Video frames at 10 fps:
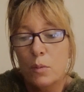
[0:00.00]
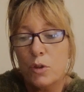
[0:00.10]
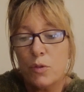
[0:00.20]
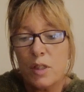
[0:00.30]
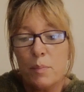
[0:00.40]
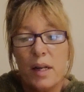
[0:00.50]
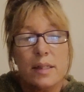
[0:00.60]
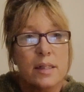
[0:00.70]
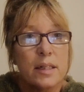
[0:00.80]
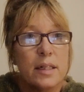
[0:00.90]
was
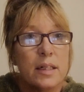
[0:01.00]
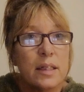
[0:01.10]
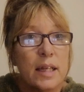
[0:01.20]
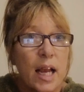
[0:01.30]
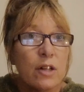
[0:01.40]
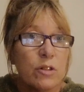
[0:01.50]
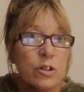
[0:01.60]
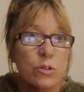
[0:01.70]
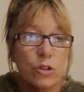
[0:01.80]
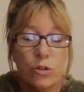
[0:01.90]
respected in the
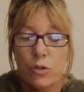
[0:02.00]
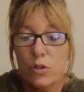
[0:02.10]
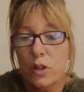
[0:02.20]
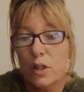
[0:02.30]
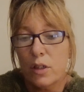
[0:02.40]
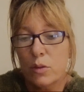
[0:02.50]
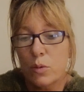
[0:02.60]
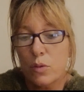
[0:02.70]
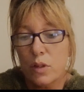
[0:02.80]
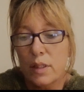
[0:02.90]
agricultural
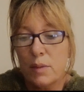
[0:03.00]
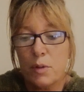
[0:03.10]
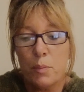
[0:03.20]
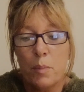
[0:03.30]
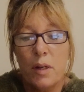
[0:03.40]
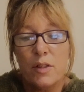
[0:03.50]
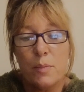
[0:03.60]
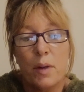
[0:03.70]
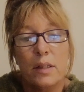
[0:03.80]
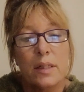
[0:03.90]
circles, and it was
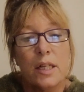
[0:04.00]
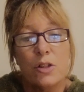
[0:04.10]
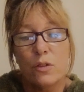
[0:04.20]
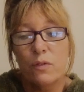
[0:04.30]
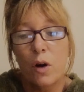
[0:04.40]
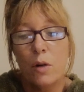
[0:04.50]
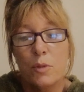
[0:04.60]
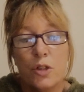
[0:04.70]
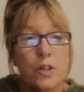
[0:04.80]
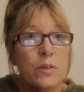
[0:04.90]
promoted by the National
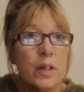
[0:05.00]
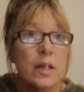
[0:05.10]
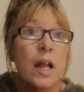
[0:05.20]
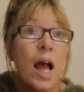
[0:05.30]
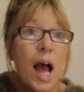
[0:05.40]
Farmers Union